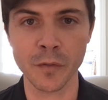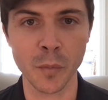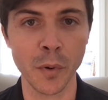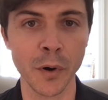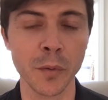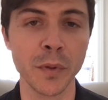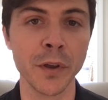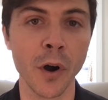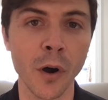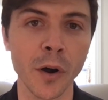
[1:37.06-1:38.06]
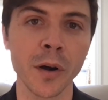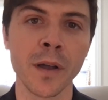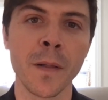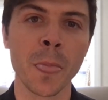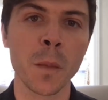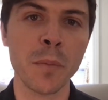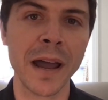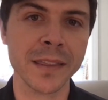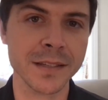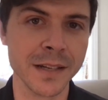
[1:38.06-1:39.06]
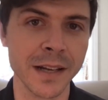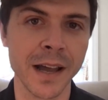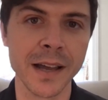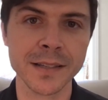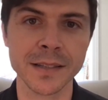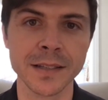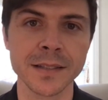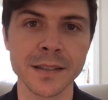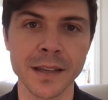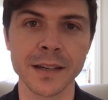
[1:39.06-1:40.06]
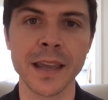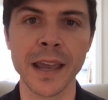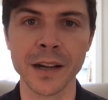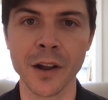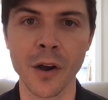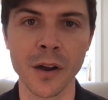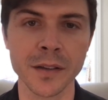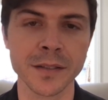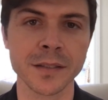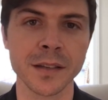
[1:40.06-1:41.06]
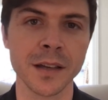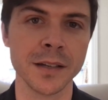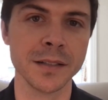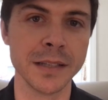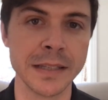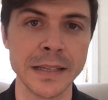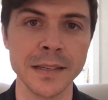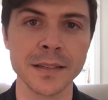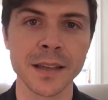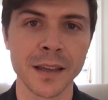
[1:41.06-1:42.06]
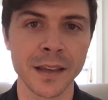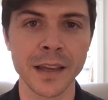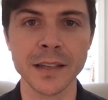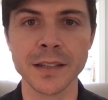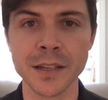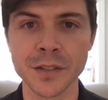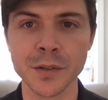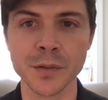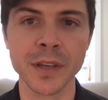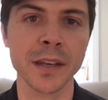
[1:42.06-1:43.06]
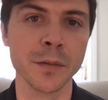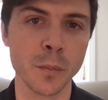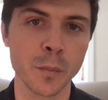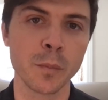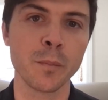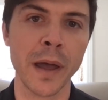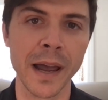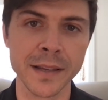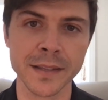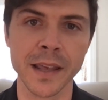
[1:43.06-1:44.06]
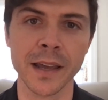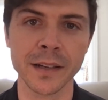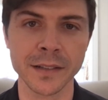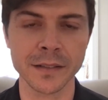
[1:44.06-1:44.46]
a bird, but there are pathogenic isolates that can cause disease in tissues, can pass that